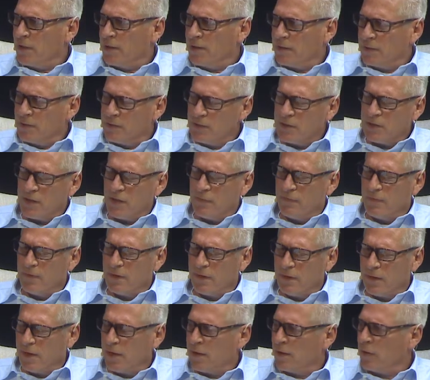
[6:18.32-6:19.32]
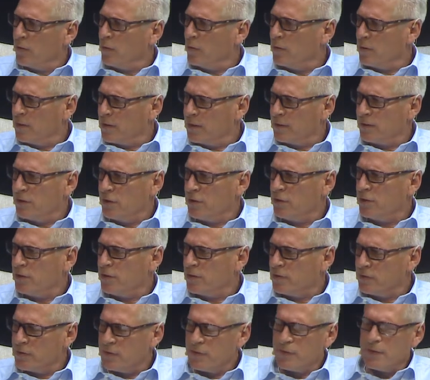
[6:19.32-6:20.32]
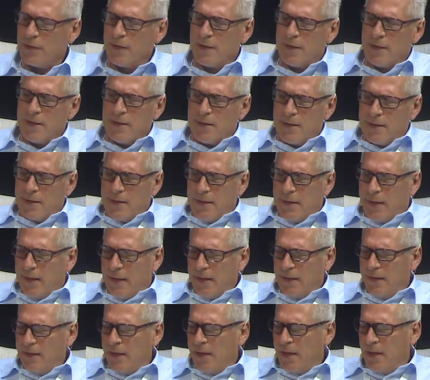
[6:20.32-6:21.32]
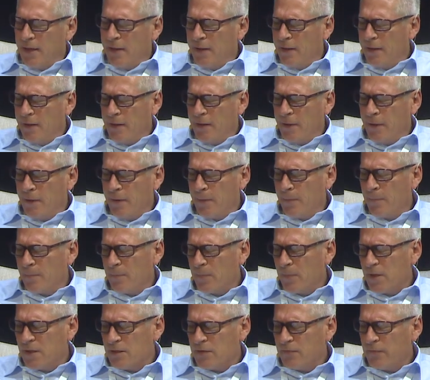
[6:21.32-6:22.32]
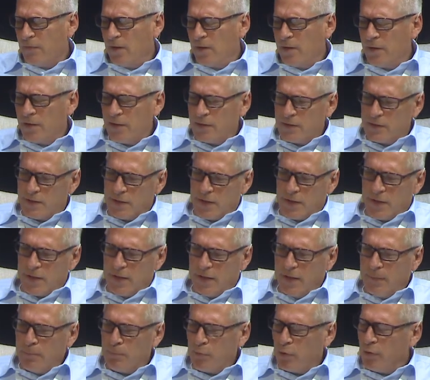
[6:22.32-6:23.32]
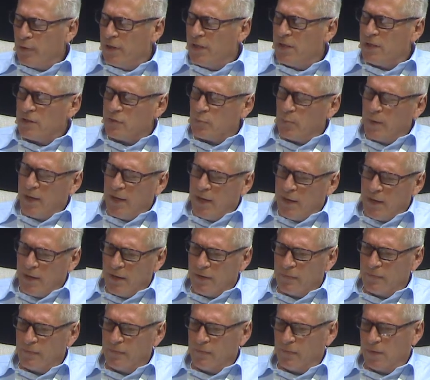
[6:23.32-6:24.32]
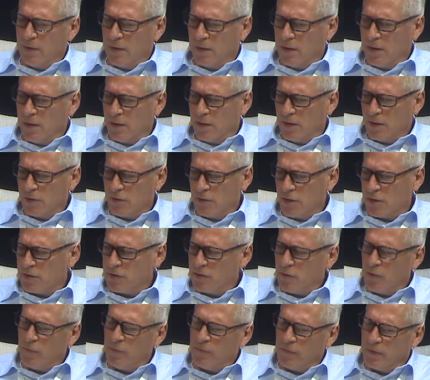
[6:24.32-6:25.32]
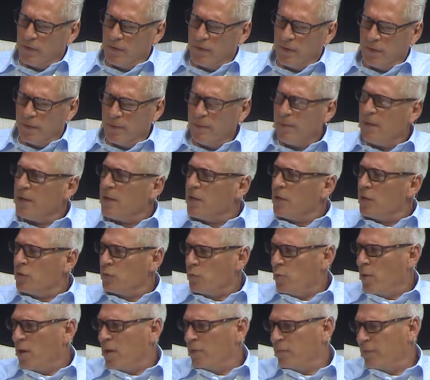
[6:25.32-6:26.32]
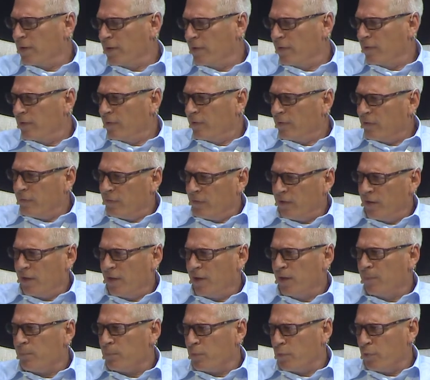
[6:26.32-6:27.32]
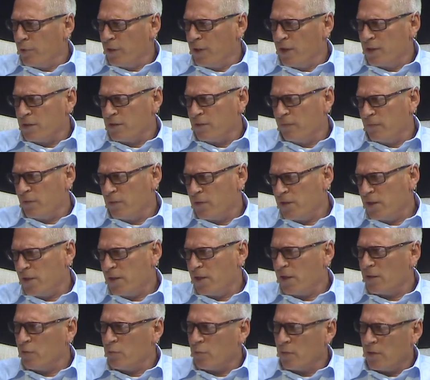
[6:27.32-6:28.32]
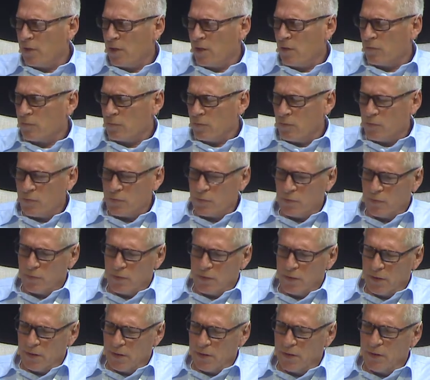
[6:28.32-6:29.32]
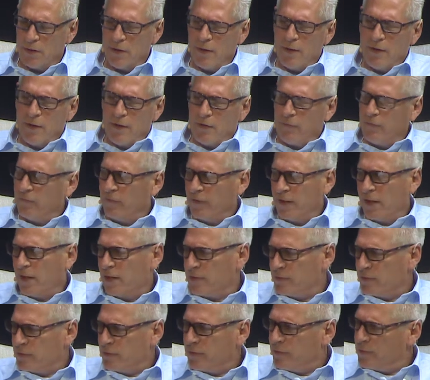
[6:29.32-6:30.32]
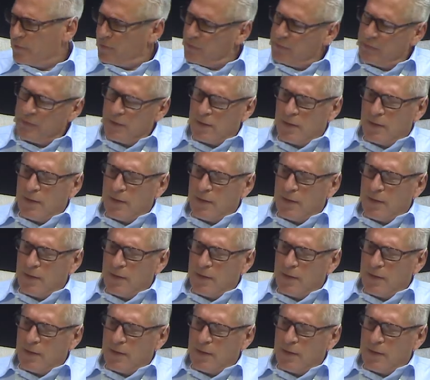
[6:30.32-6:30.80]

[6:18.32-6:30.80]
and 7 local editions. And then as far as employees, we have just over 230 employees, if you take into account also the freelancers.